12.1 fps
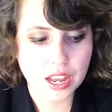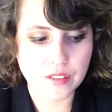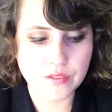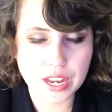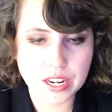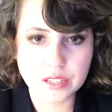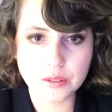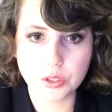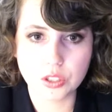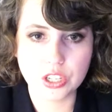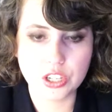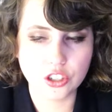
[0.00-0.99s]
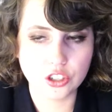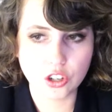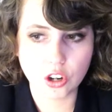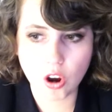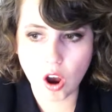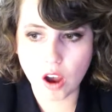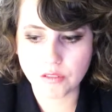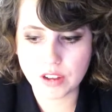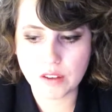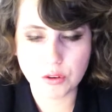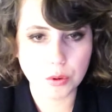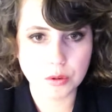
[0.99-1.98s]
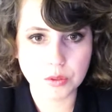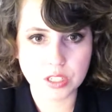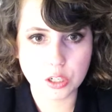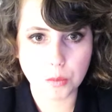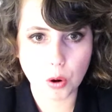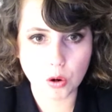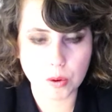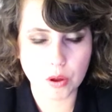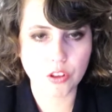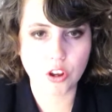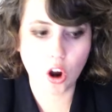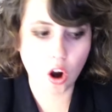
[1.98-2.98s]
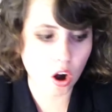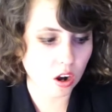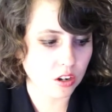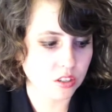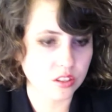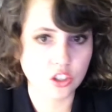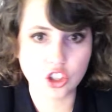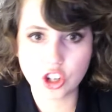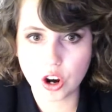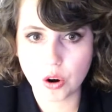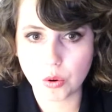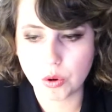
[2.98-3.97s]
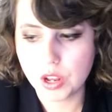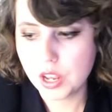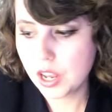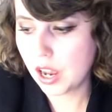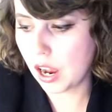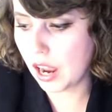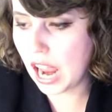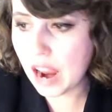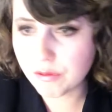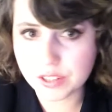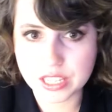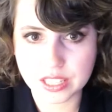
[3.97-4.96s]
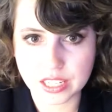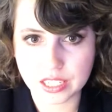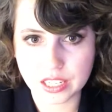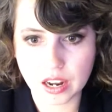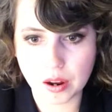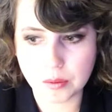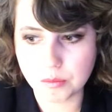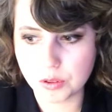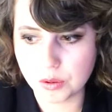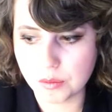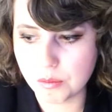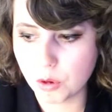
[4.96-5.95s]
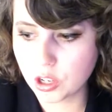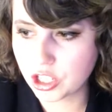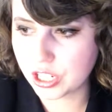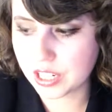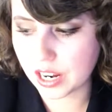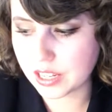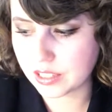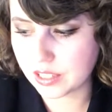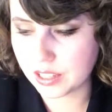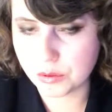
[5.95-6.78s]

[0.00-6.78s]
And then it just took off. Everyone was into Pokemon. The cards, the show, everything, the merchandise.